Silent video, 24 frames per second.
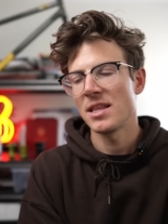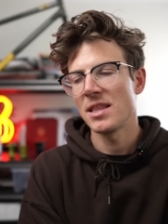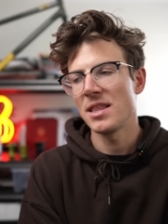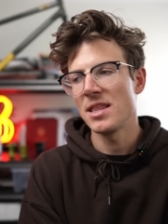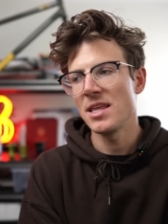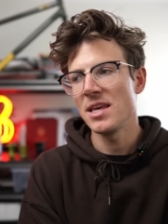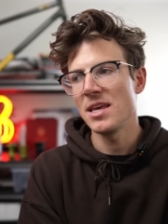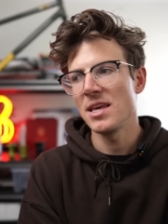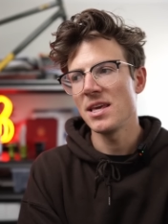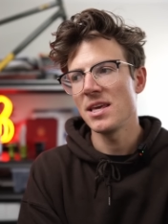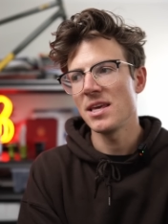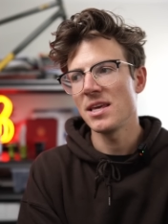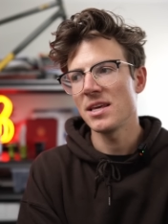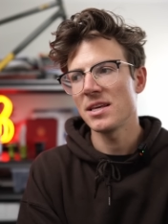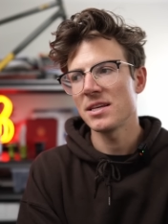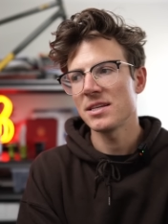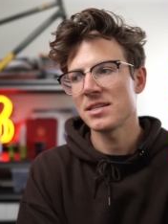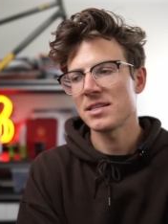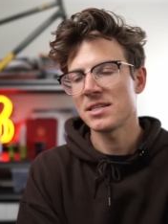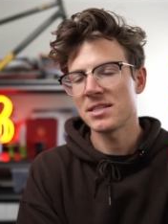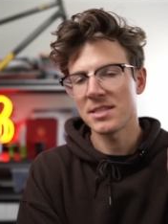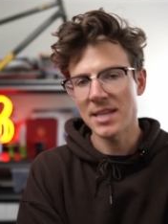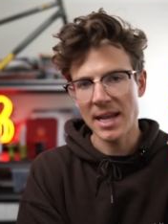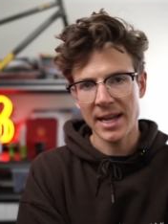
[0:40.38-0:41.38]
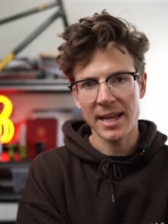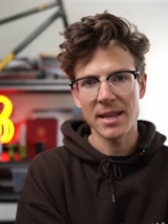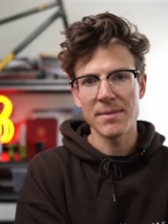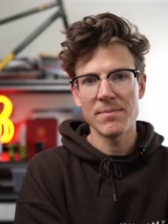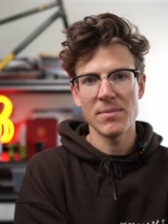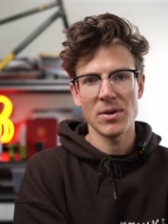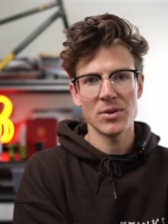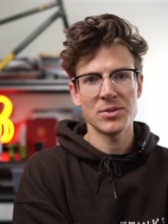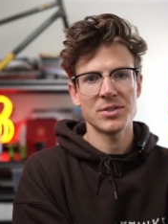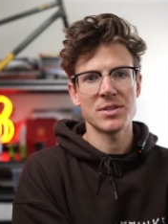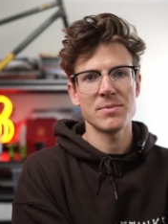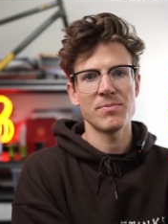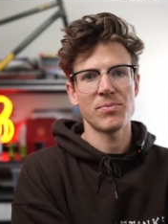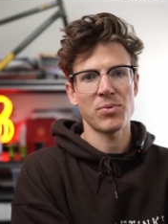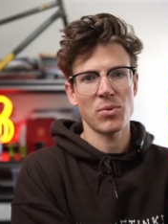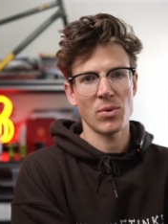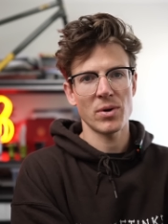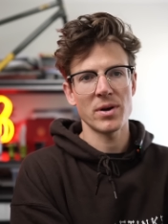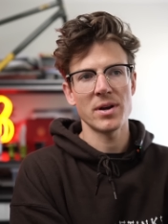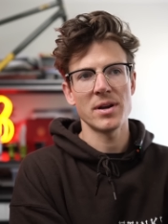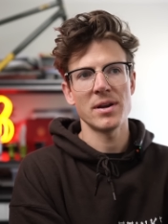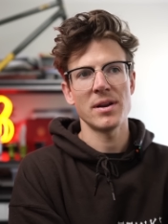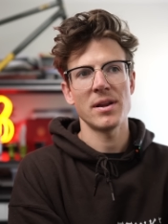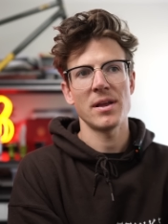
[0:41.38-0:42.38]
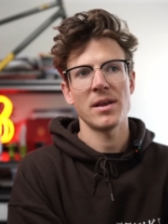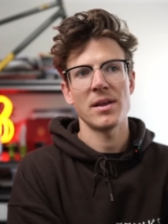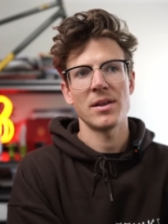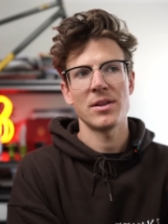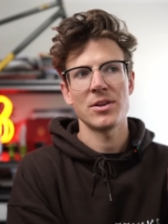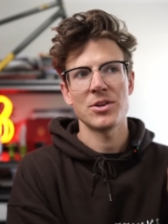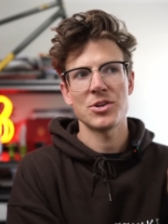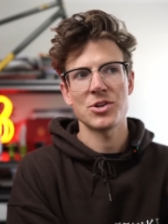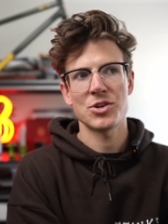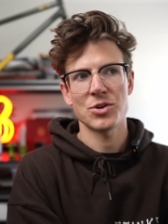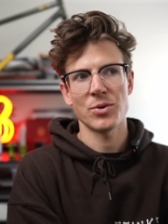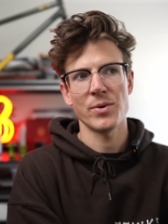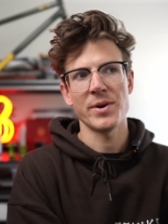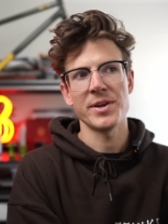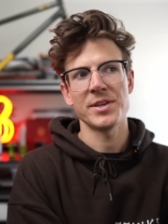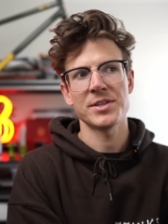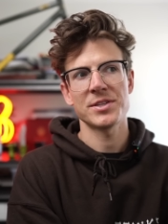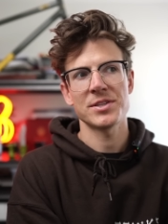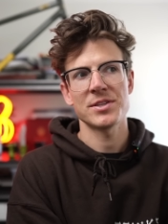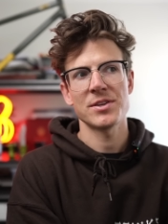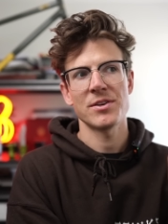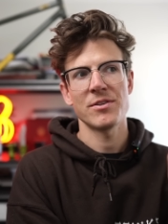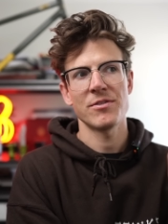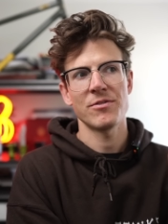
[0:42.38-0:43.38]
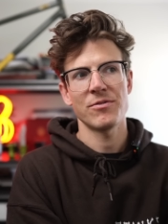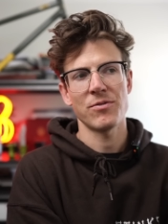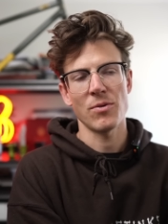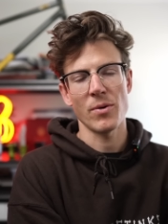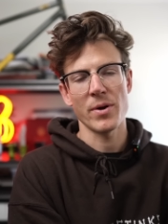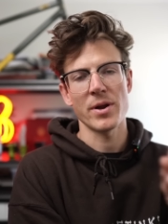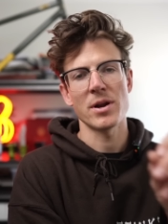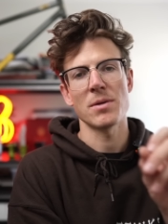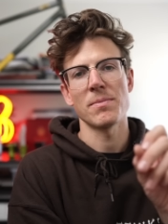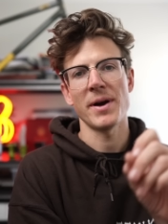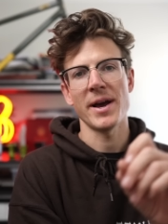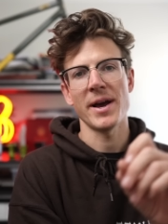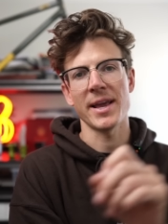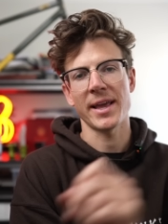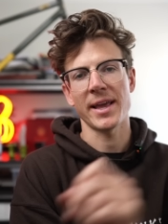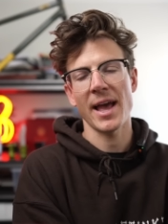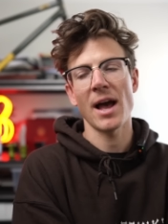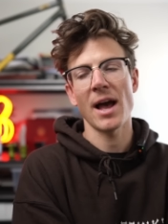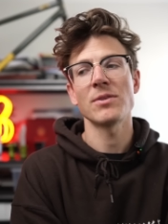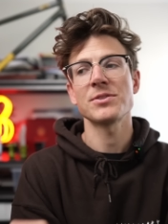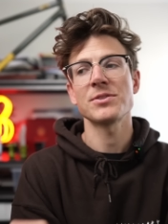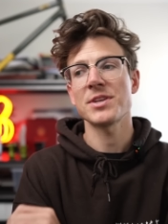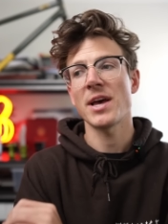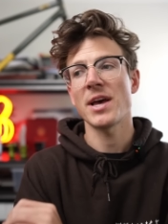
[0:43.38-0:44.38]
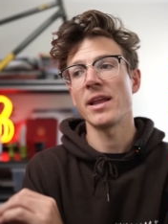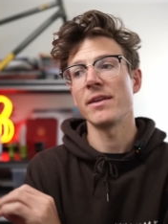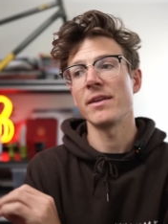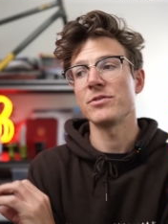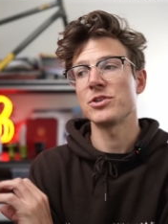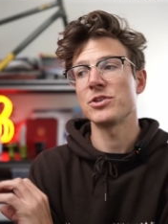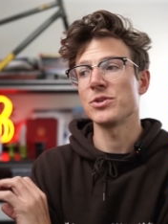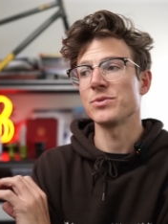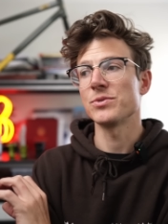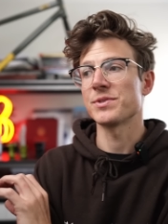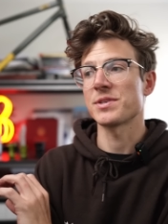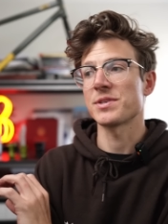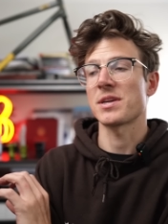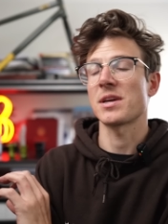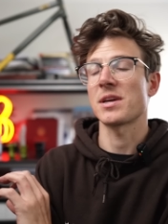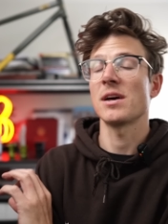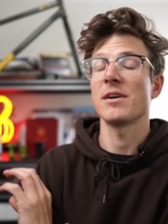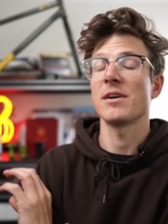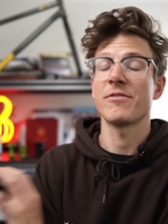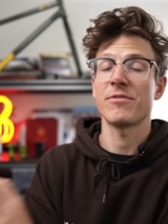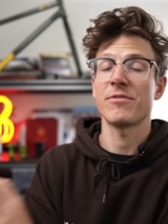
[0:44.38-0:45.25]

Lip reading: the second most important choice for your bike outside of choosing a